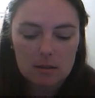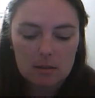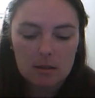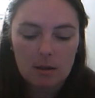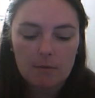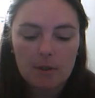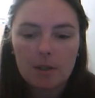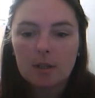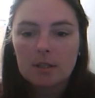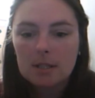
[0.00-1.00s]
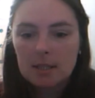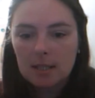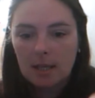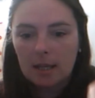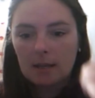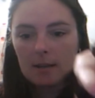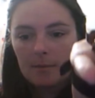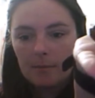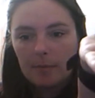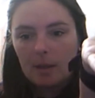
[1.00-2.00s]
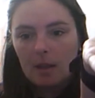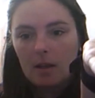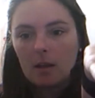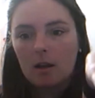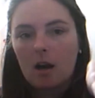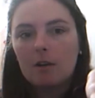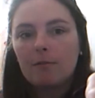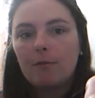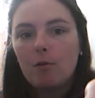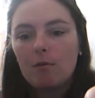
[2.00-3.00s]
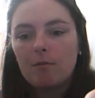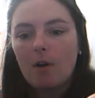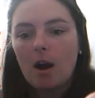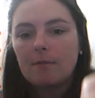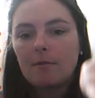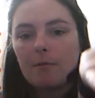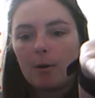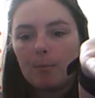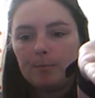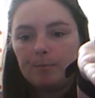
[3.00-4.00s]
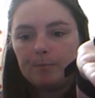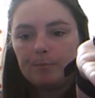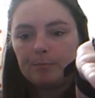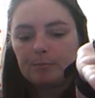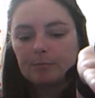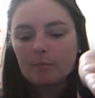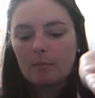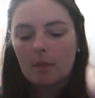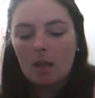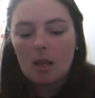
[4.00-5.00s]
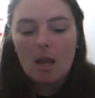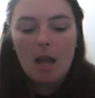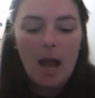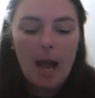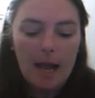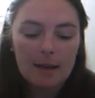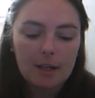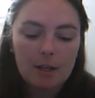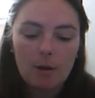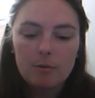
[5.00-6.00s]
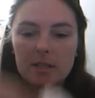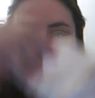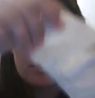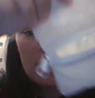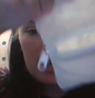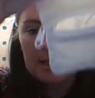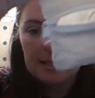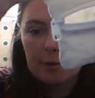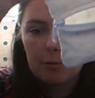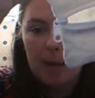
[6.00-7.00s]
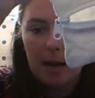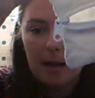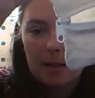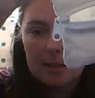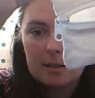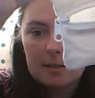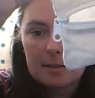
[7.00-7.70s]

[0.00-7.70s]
hopefully you can see, kind of 4 or 5 of them, and it goes inside these little bags,